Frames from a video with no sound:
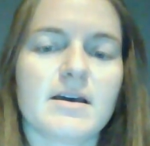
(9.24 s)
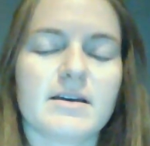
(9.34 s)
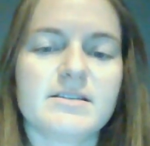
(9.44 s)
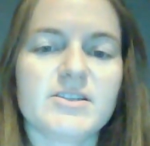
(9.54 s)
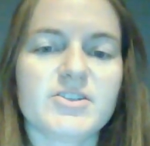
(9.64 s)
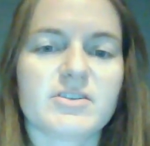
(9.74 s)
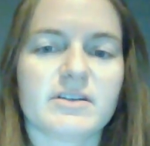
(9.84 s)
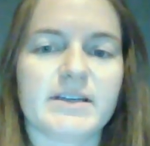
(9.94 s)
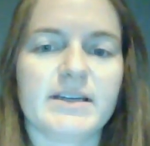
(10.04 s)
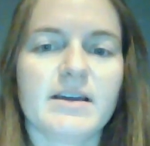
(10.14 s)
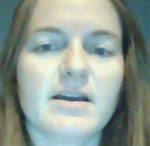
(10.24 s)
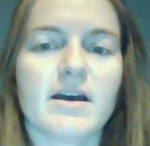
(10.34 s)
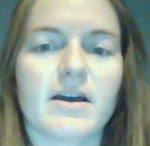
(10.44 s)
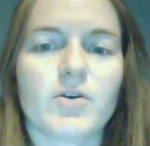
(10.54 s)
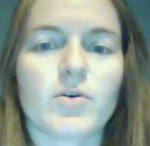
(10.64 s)
Additionally,
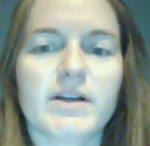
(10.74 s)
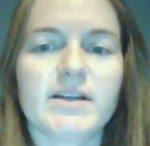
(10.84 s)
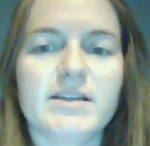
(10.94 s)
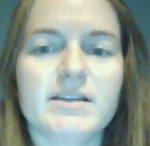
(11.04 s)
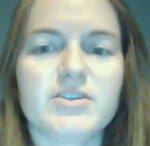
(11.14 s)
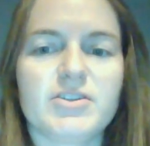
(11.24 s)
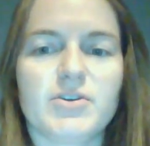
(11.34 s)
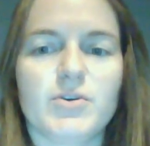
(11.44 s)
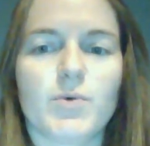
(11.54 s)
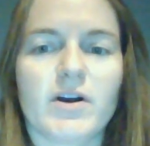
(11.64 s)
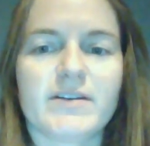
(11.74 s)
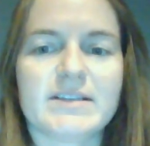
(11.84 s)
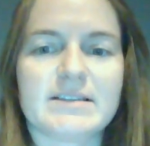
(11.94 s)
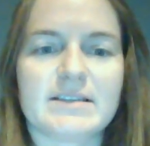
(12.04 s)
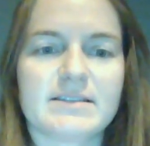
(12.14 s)
according to
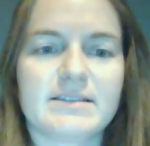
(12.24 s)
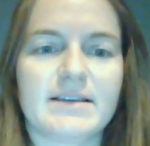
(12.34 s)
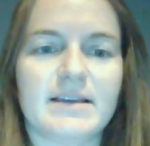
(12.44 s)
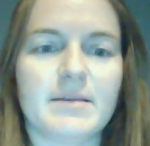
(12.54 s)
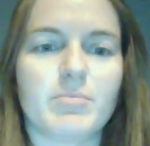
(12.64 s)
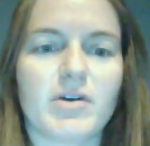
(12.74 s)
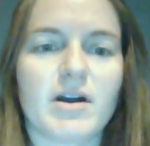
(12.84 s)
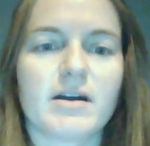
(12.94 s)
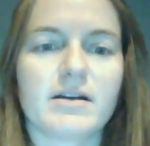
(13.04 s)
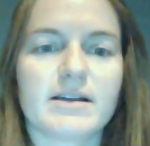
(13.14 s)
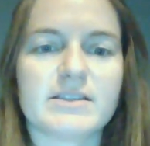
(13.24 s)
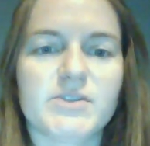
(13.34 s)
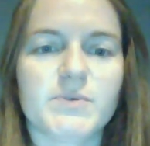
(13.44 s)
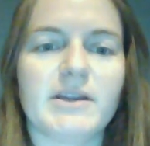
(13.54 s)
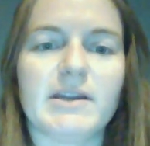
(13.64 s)
Warazinski, Brock, and
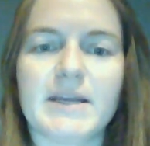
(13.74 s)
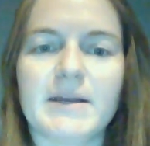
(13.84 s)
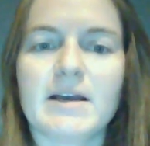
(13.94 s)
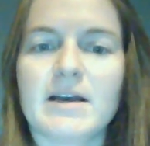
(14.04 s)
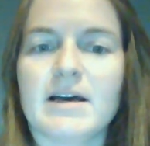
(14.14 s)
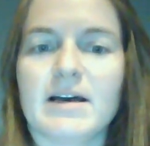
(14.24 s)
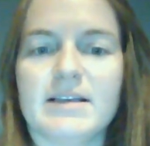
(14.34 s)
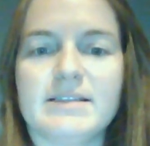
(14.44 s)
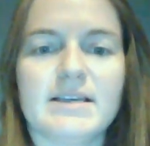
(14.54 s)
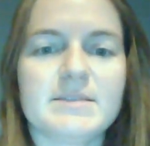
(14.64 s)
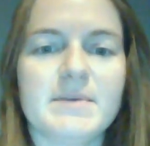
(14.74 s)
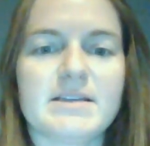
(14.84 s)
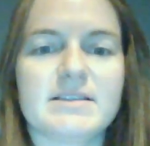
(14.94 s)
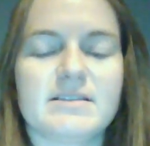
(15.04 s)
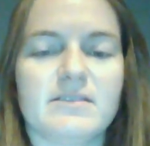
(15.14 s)
Sweeney,
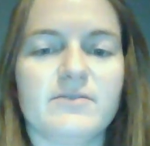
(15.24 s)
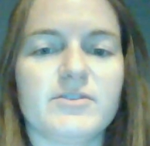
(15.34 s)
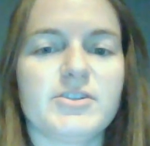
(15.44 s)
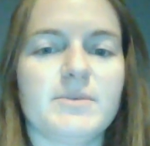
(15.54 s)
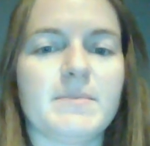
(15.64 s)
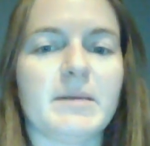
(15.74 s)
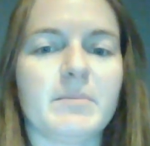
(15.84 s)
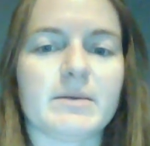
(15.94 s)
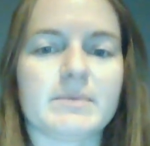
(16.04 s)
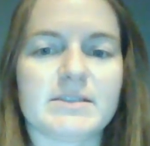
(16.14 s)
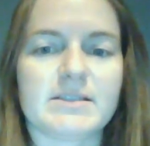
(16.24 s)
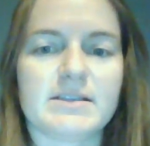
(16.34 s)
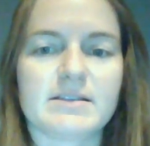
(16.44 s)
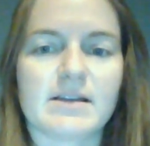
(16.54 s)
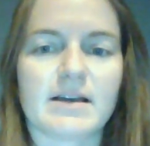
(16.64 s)
assessment is done for two main
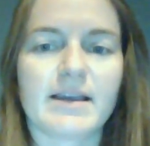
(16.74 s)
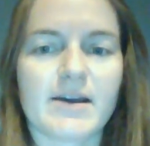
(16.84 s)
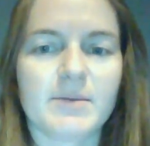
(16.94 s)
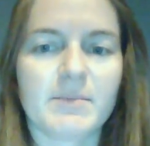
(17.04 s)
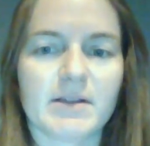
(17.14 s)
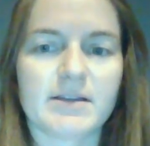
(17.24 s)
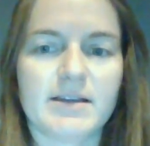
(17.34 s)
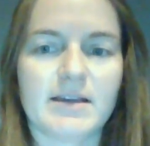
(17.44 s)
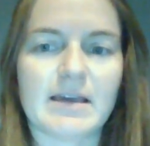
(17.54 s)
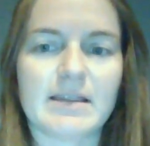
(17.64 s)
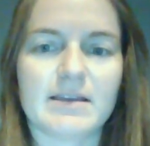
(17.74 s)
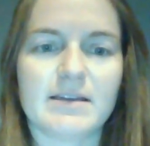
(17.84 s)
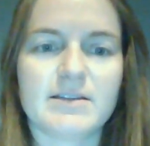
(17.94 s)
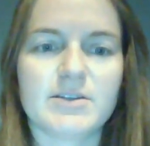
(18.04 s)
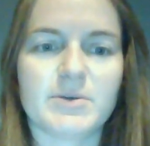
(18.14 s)
purposes: accountability and the
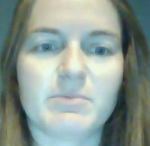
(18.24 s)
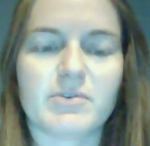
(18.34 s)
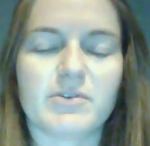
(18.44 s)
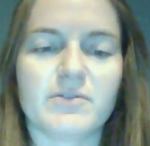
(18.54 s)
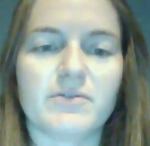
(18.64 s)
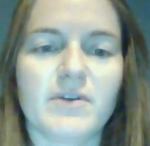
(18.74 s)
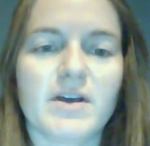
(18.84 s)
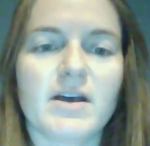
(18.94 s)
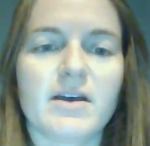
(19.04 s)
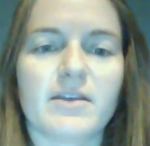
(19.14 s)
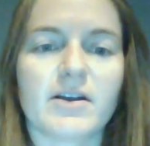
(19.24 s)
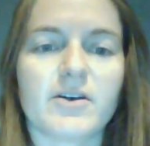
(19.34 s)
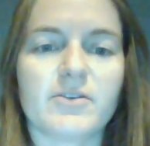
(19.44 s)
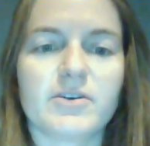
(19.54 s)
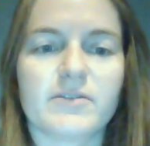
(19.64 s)
need to improve the
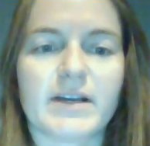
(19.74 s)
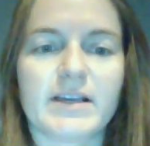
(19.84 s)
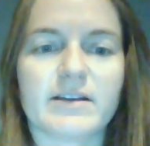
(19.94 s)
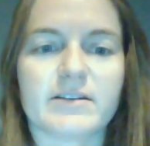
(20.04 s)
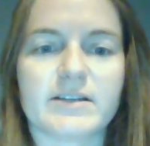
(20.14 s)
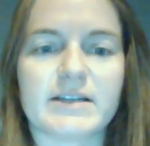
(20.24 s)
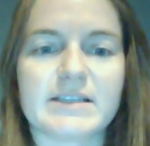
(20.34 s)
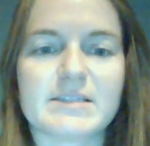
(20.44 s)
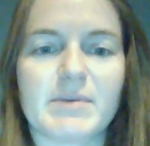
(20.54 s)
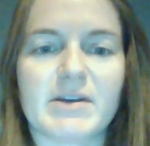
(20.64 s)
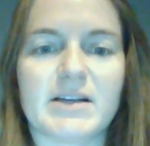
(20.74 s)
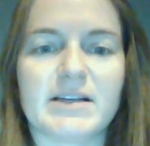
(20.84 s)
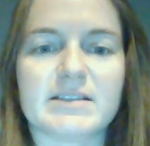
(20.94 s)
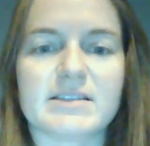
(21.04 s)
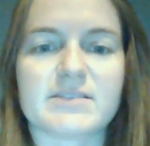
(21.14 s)
co-curricular
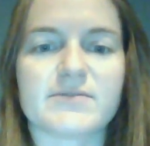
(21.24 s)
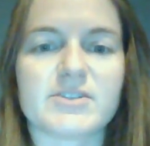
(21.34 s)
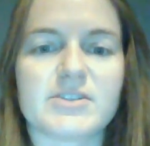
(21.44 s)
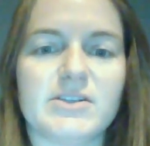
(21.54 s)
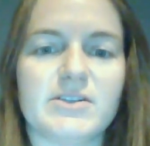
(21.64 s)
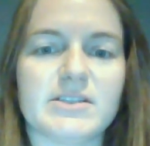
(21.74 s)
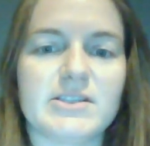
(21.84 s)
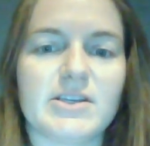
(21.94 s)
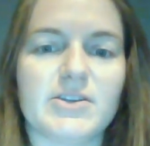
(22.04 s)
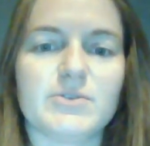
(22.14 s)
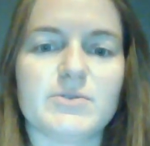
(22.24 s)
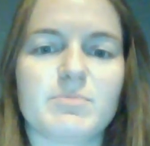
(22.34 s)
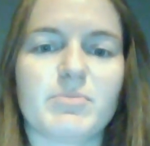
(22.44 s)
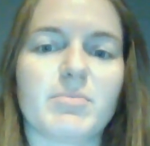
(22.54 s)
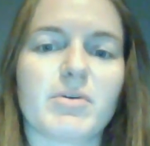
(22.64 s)
experiences for students who use
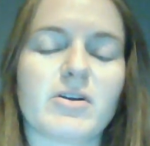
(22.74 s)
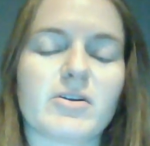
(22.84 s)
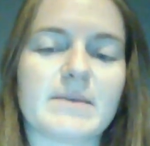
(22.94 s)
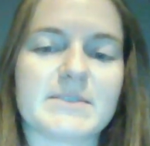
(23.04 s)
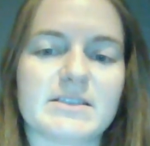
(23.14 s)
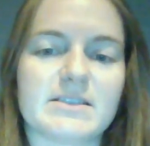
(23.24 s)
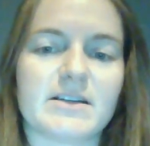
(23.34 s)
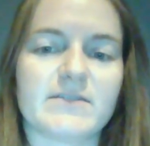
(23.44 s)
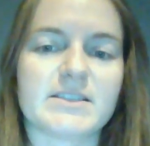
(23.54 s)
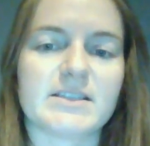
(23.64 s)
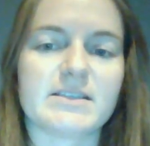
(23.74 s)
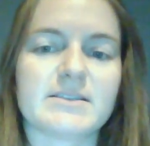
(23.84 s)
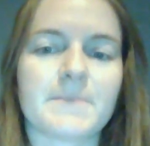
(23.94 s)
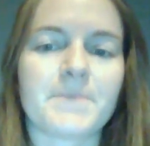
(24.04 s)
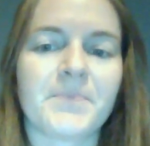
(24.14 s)
the programs and services.